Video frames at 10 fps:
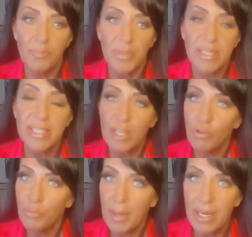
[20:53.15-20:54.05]

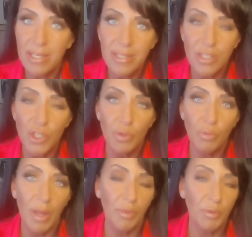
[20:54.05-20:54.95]
self-paced. You
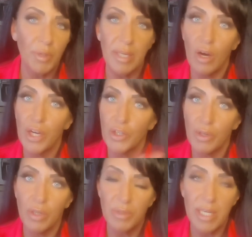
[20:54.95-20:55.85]
run through it on your
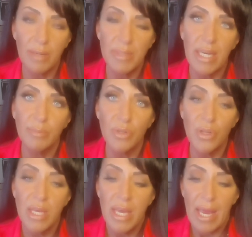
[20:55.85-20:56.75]
own
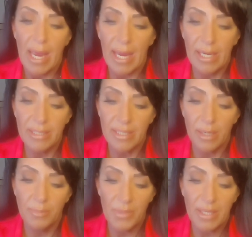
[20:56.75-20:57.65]
timetable. And
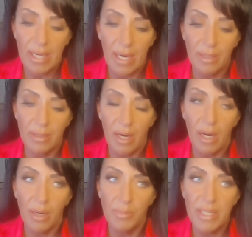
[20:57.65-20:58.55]
again,
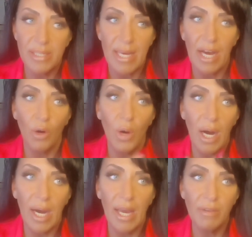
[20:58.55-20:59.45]
it's how
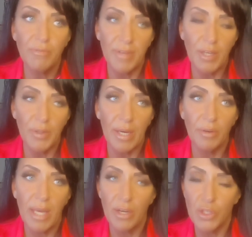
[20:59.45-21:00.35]
I figured
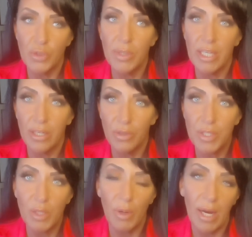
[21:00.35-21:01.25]
out how to do keto.
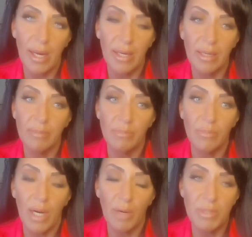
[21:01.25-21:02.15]
So
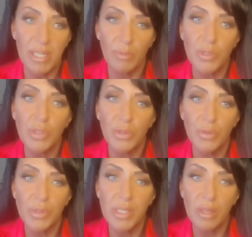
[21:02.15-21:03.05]
I was able to
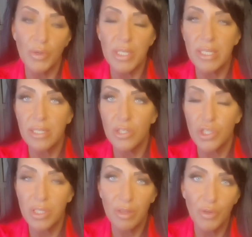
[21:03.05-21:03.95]
lose 36
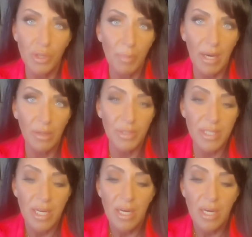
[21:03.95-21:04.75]
inches and 30 pounds